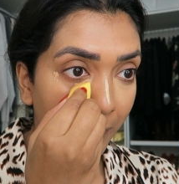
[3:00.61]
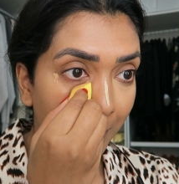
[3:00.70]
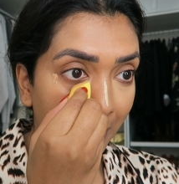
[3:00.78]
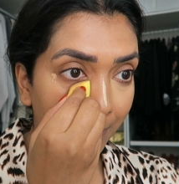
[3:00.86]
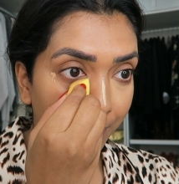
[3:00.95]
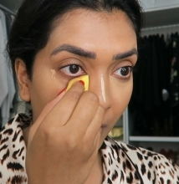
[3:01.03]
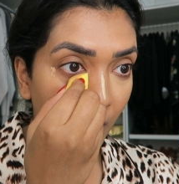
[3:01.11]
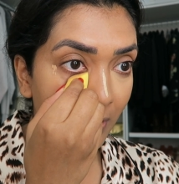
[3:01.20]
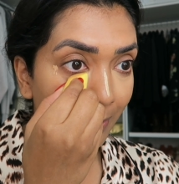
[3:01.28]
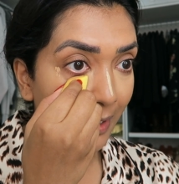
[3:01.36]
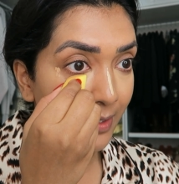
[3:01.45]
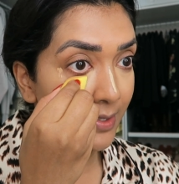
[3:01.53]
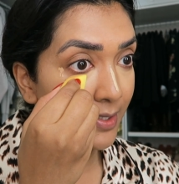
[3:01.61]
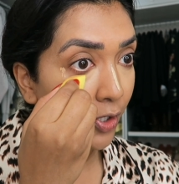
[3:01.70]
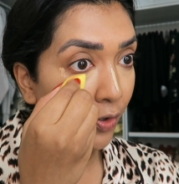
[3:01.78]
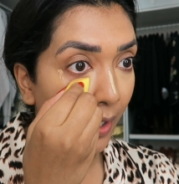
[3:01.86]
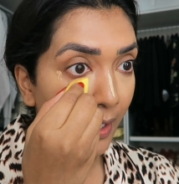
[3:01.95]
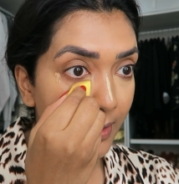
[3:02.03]
I mean, beauty blenders are
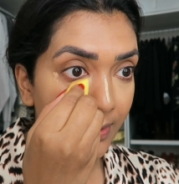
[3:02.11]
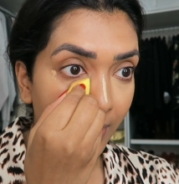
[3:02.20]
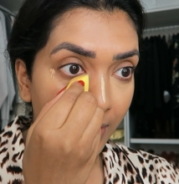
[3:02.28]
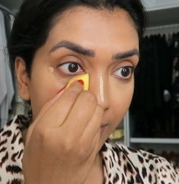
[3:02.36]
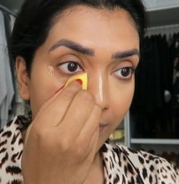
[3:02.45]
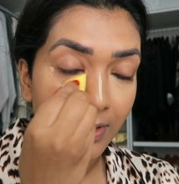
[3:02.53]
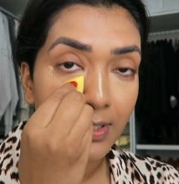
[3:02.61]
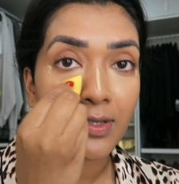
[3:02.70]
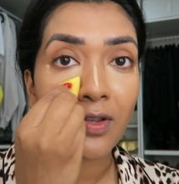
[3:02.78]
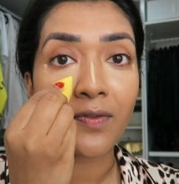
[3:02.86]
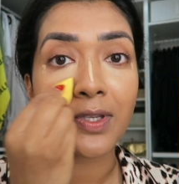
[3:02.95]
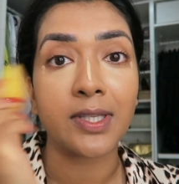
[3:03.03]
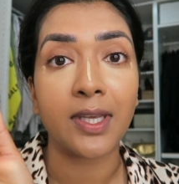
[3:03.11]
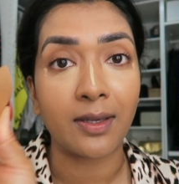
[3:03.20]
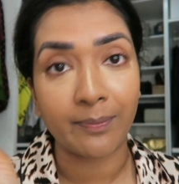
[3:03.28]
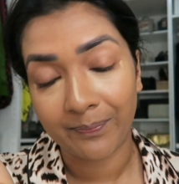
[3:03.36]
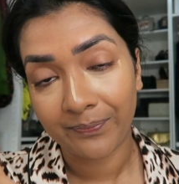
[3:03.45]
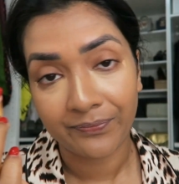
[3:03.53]
great as well. This is
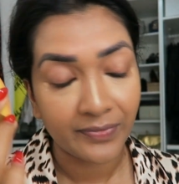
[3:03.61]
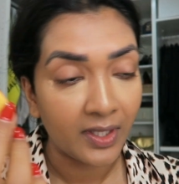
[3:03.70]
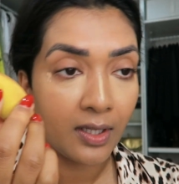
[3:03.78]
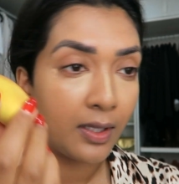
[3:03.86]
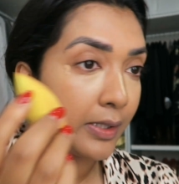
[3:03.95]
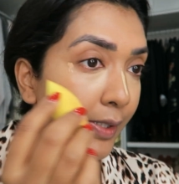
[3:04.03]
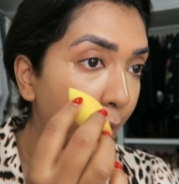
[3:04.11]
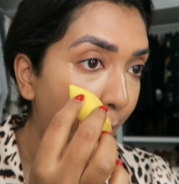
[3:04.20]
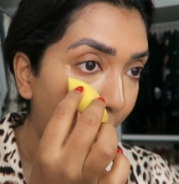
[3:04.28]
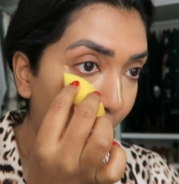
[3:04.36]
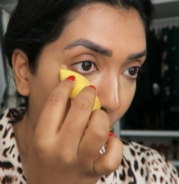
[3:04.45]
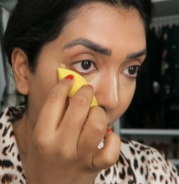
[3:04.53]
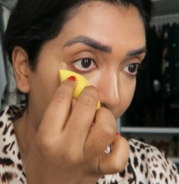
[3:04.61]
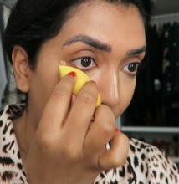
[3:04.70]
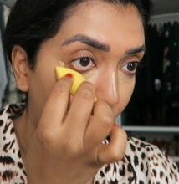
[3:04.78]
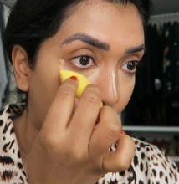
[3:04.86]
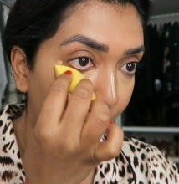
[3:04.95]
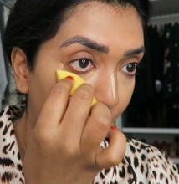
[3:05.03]
obviously a little bit more
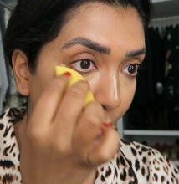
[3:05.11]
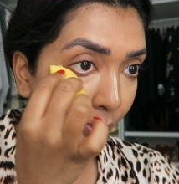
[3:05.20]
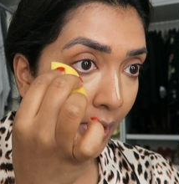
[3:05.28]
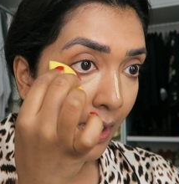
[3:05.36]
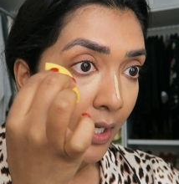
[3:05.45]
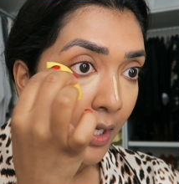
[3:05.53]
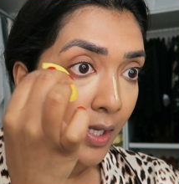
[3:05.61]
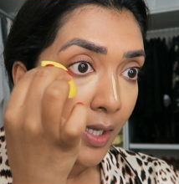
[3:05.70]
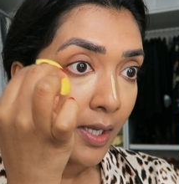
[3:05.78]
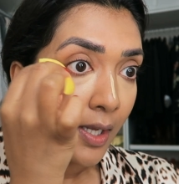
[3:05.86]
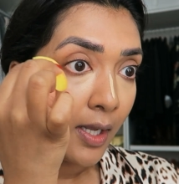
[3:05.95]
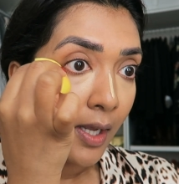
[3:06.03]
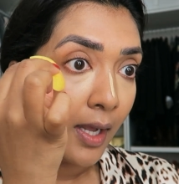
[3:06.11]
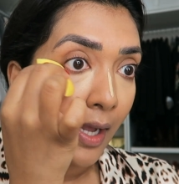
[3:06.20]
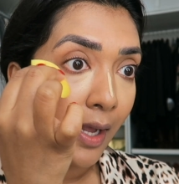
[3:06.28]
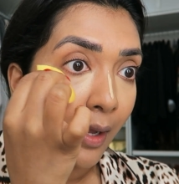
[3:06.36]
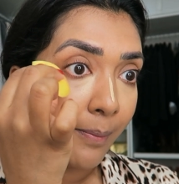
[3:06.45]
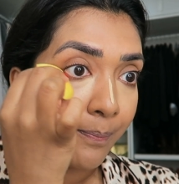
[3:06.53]
affordable.
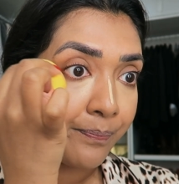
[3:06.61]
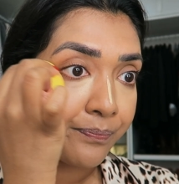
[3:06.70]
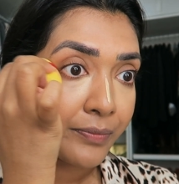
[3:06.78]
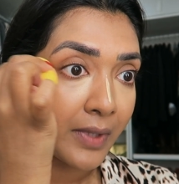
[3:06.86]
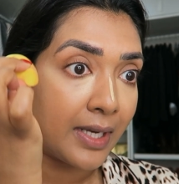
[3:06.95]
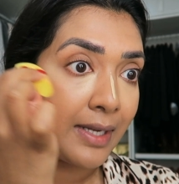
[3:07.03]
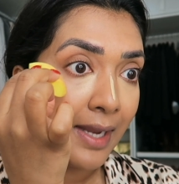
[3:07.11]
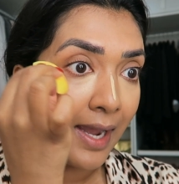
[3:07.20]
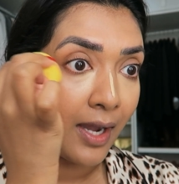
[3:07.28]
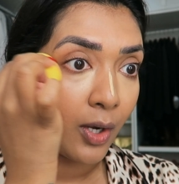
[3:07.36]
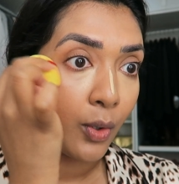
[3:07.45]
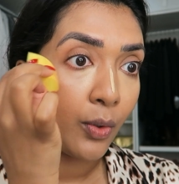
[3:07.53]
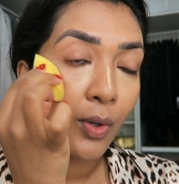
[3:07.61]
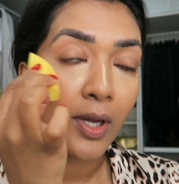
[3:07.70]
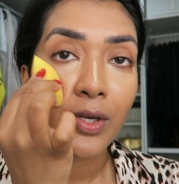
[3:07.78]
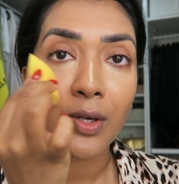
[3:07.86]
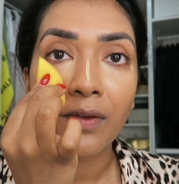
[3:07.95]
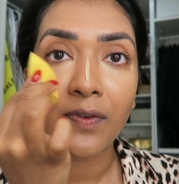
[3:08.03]
Now
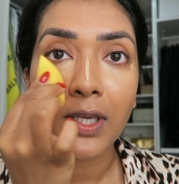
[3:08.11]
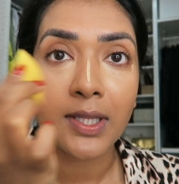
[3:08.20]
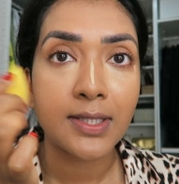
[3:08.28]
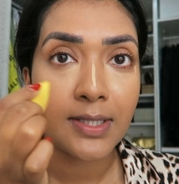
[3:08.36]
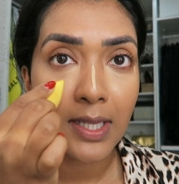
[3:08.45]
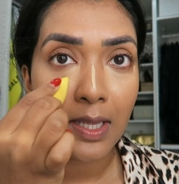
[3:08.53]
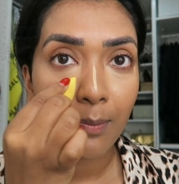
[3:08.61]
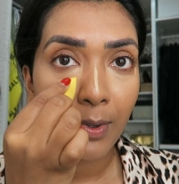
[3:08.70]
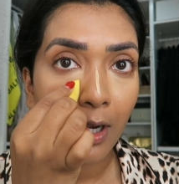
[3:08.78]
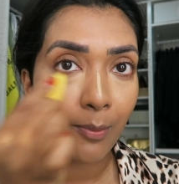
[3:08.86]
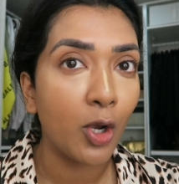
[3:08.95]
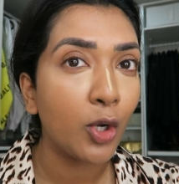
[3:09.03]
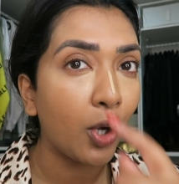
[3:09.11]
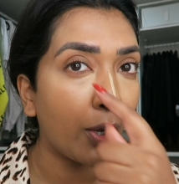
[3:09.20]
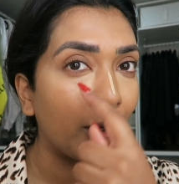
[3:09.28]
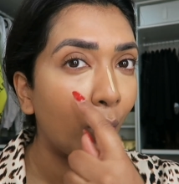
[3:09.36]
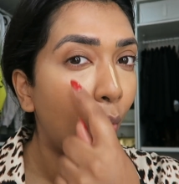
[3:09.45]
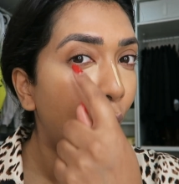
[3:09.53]
I don't know if you can see, but I'm not
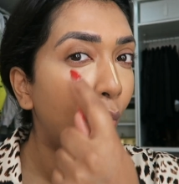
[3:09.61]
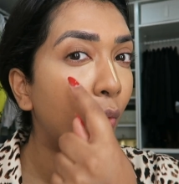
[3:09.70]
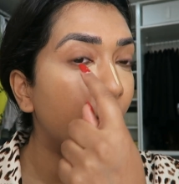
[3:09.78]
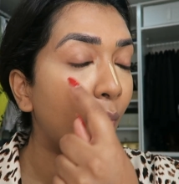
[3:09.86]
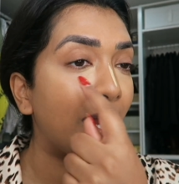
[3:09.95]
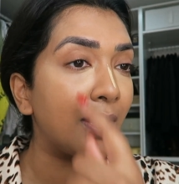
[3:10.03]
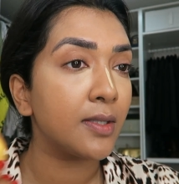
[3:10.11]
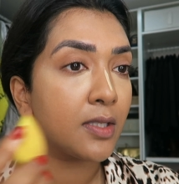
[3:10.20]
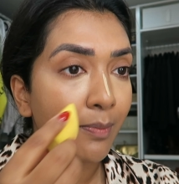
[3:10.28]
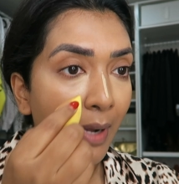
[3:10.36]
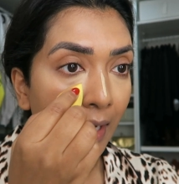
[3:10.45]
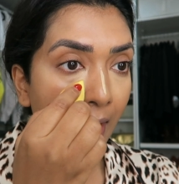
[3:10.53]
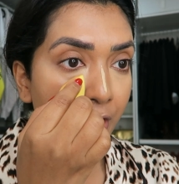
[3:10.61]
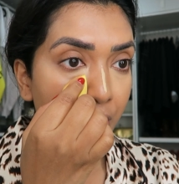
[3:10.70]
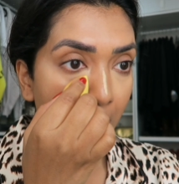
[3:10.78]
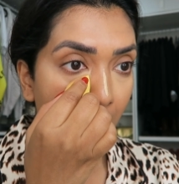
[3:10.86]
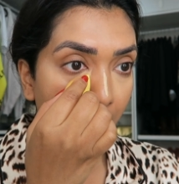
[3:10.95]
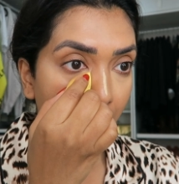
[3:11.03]
going all the way into my
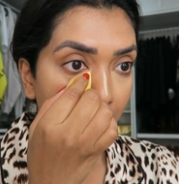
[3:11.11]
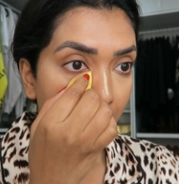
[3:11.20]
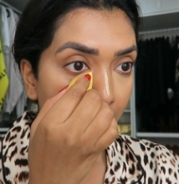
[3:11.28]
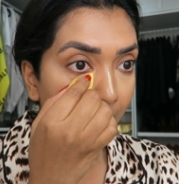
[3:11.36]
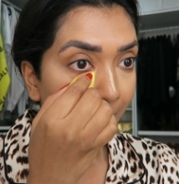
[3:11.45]
lash line.